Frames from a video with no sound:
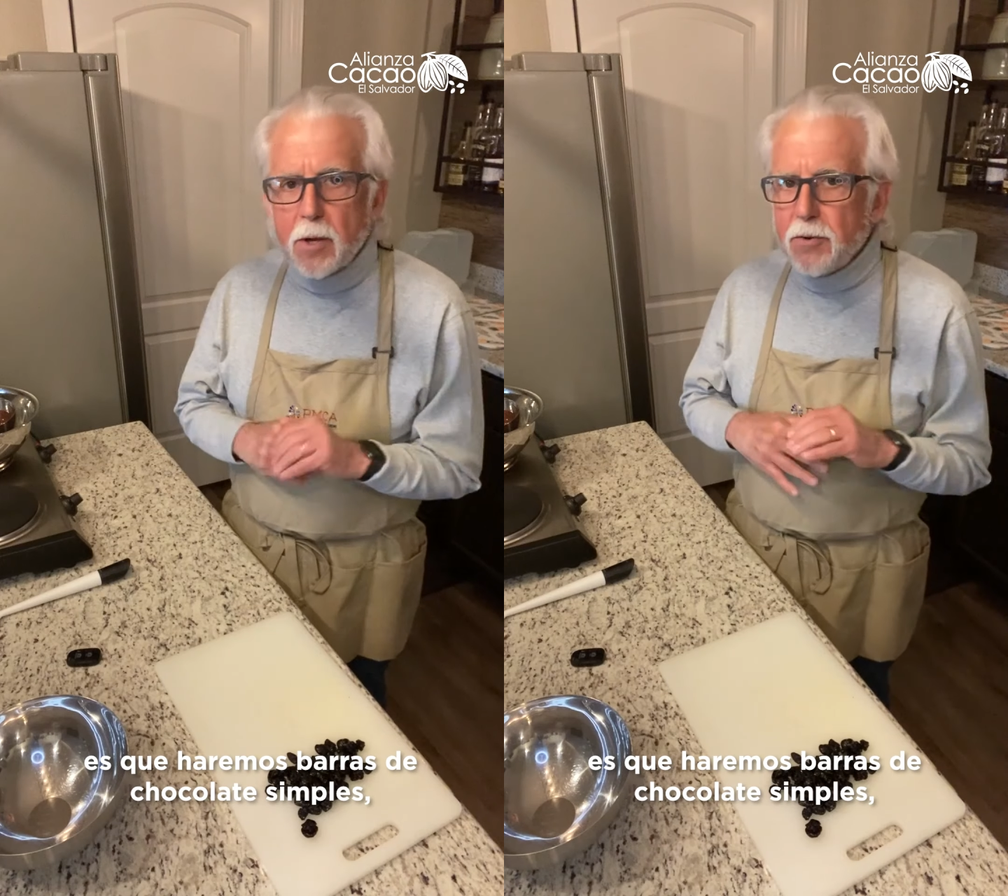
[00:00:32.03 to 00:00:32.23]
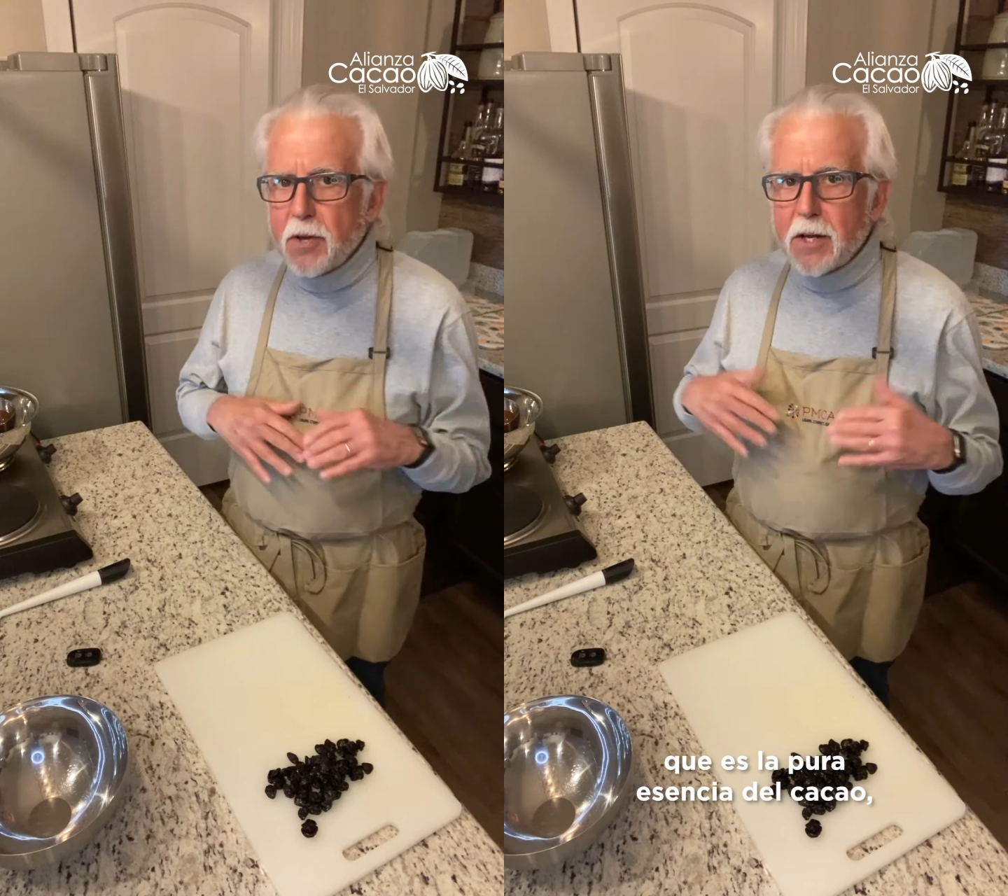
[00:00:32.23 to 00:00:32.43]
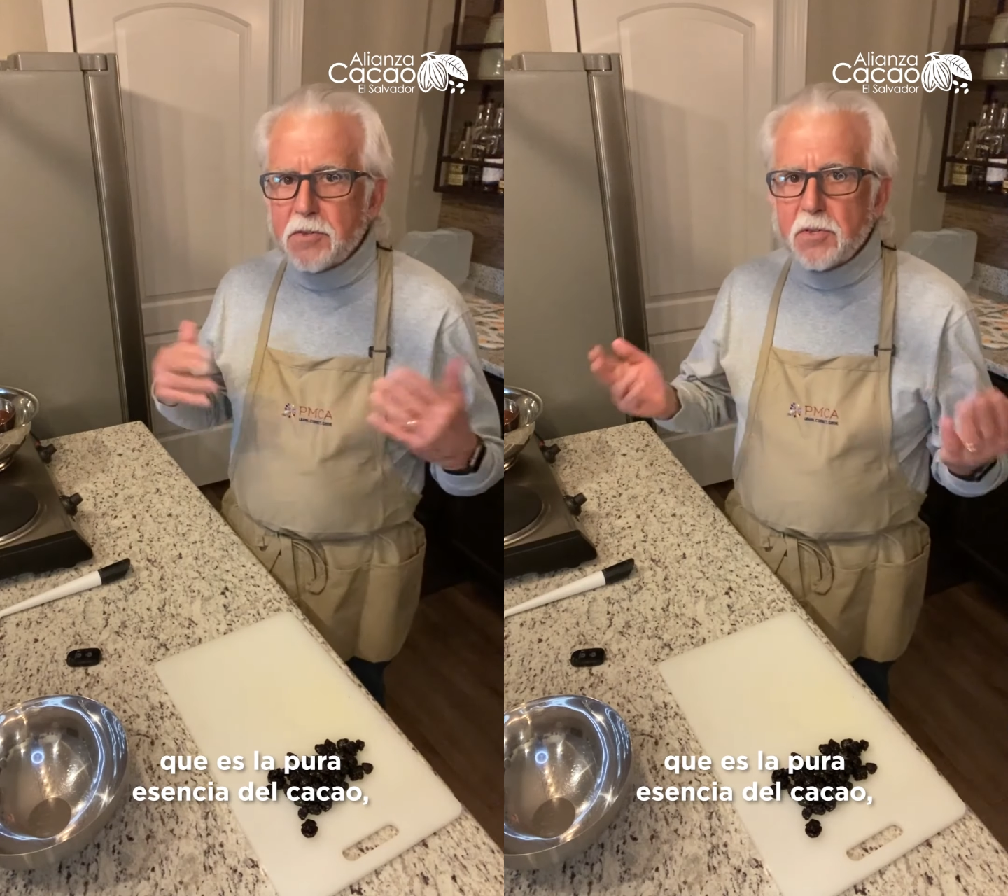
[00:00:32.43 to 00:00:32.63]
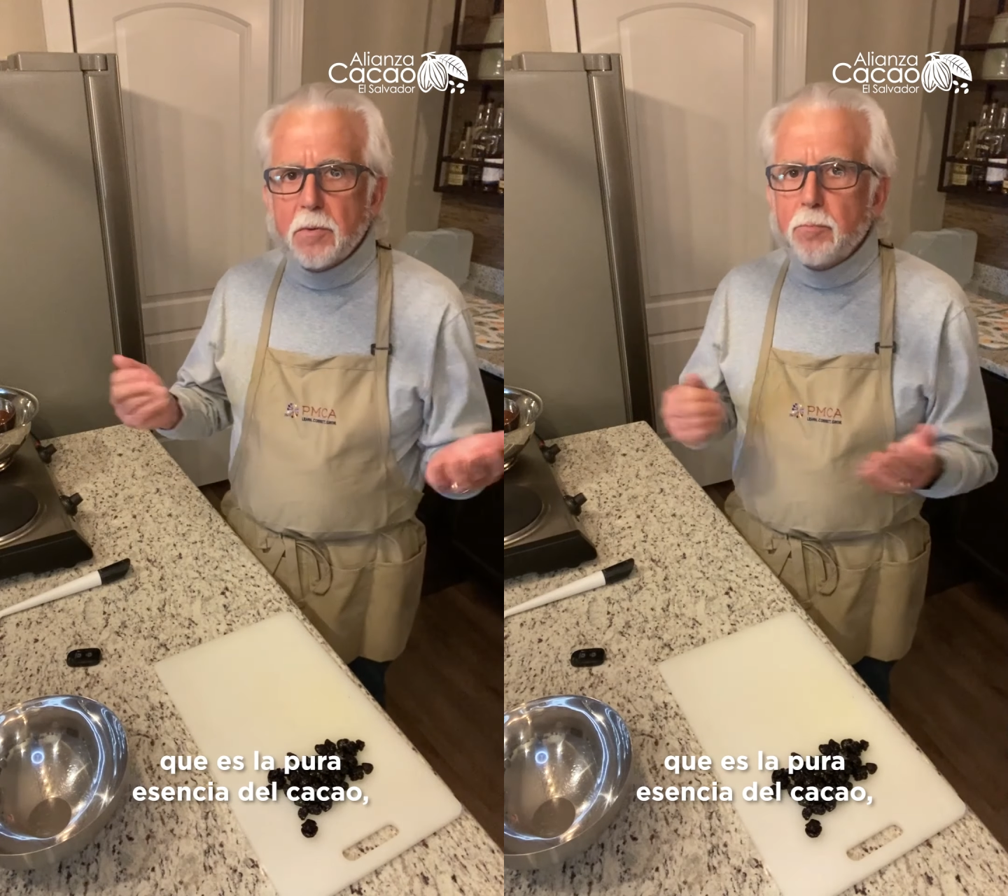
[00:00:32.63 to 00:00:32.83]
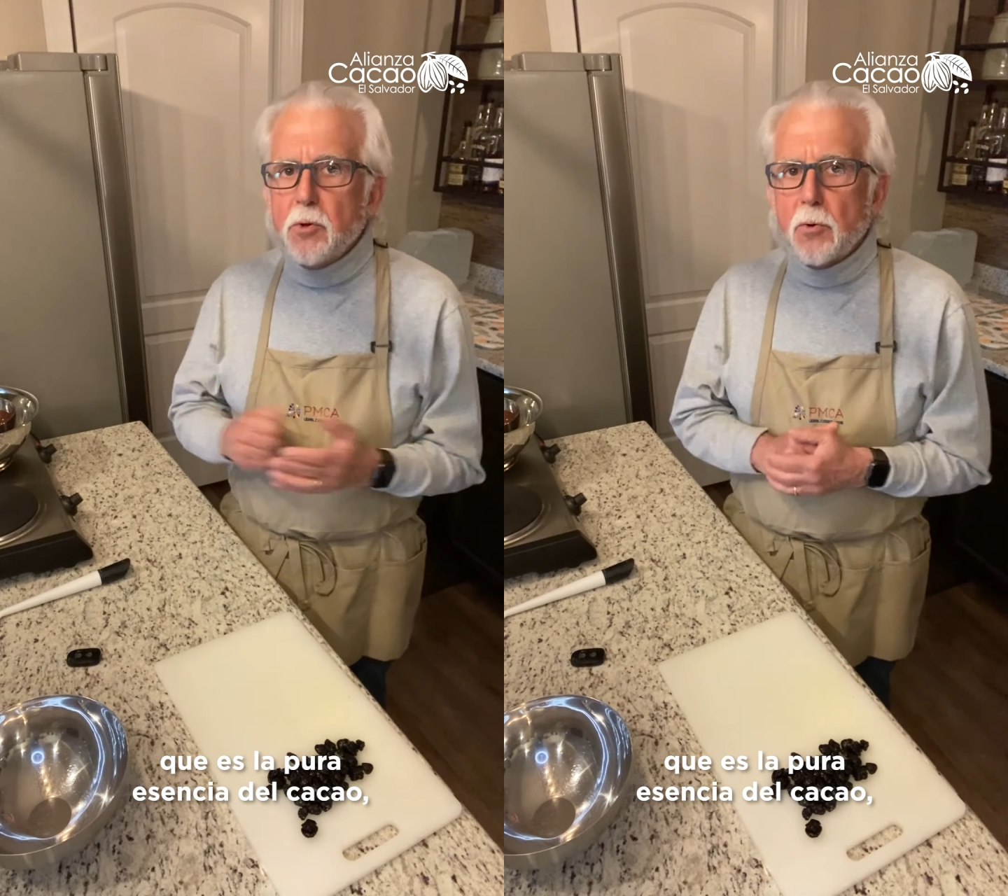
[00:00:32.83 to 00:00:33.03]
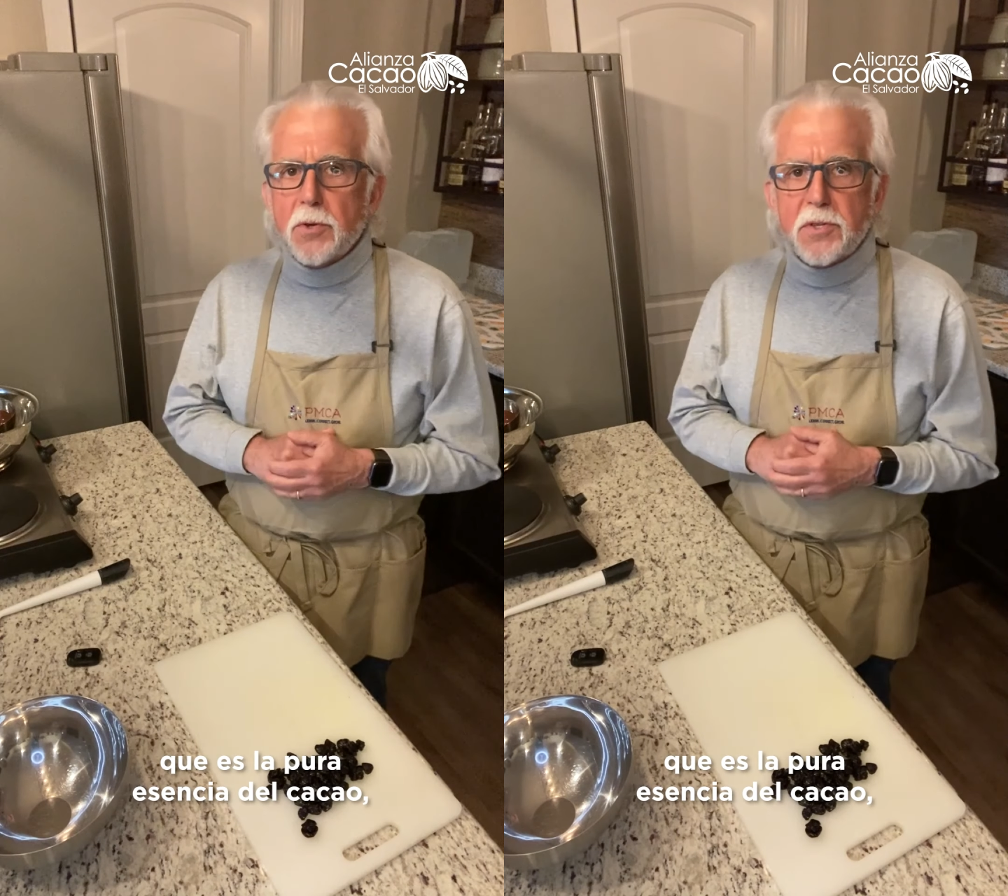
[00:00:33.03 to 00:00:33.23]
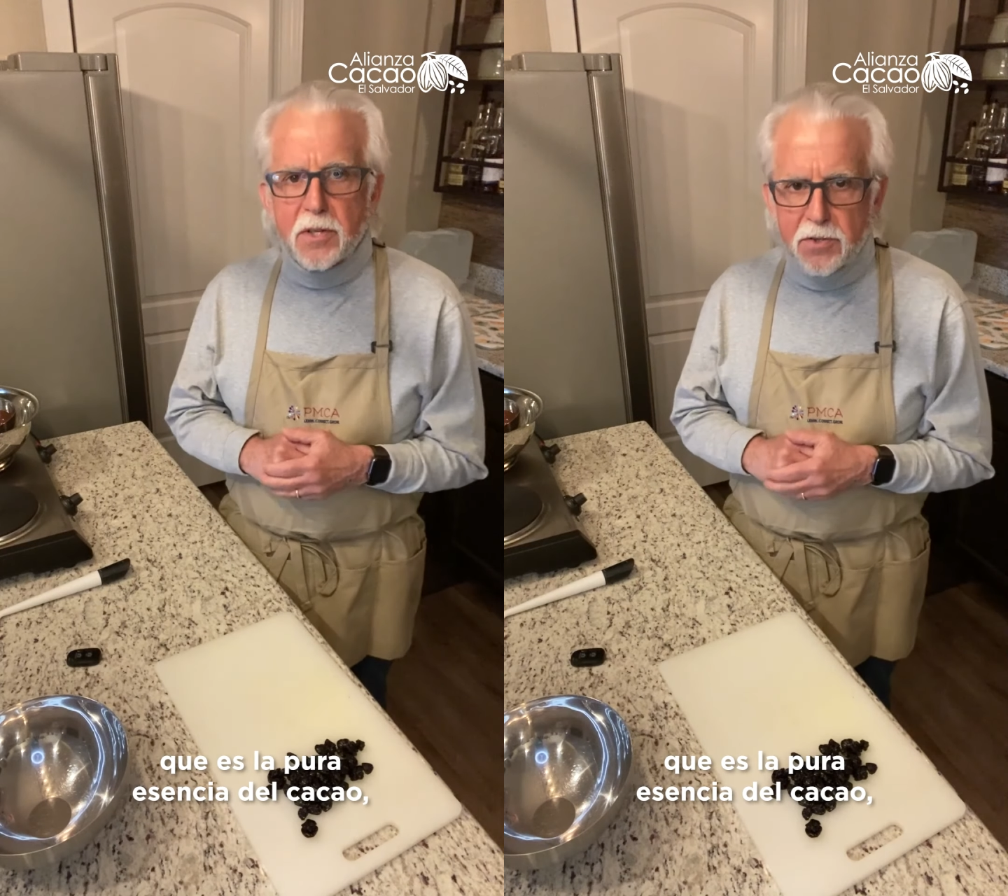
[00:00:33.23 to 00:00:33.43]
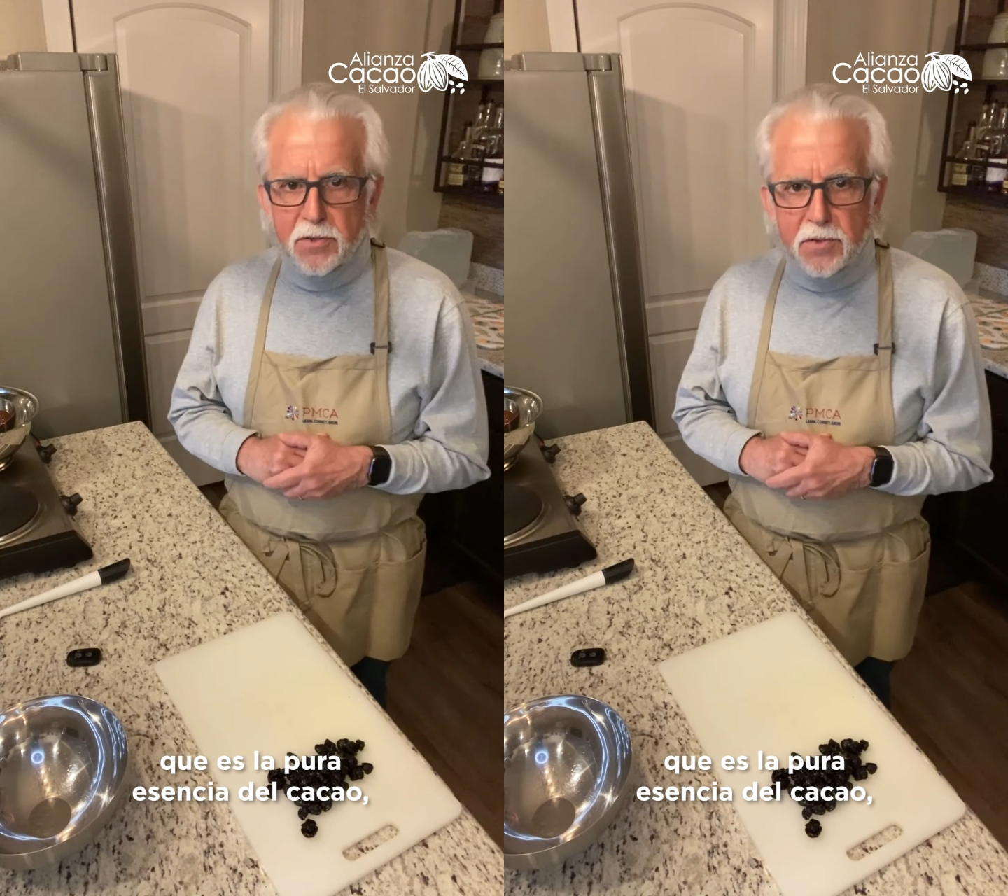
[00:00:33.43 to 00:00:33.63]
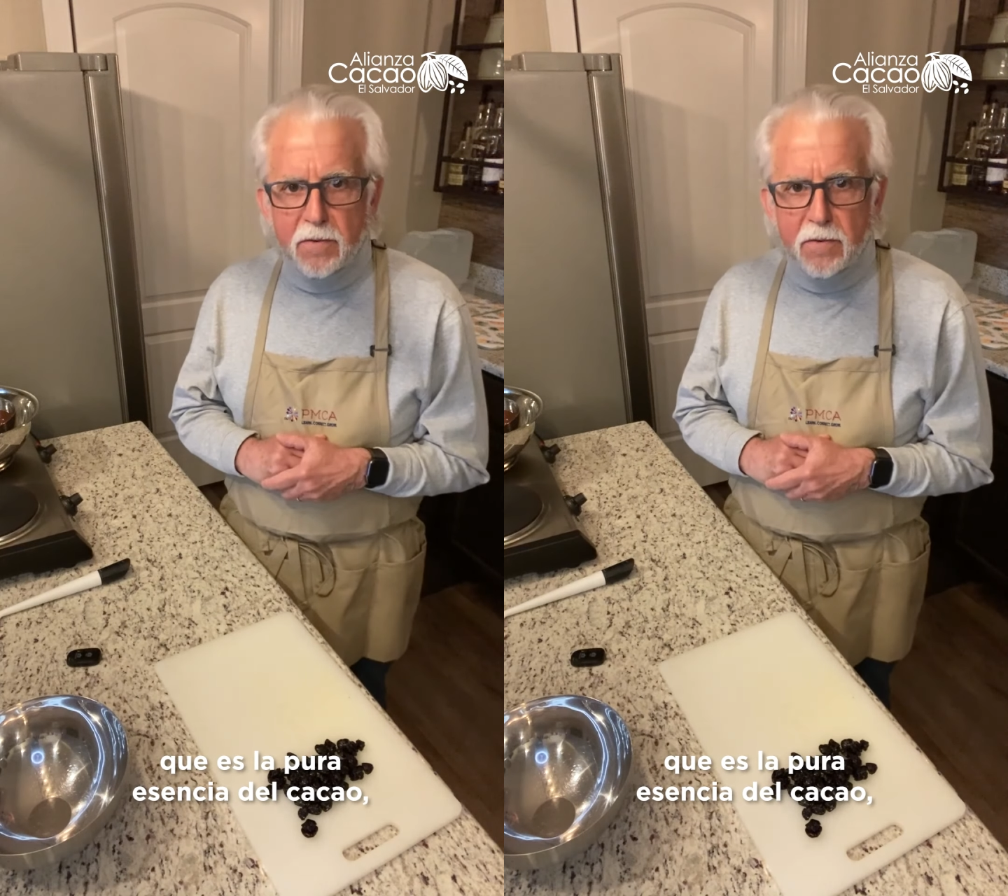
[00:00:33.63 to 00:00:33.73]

and that's the purest essence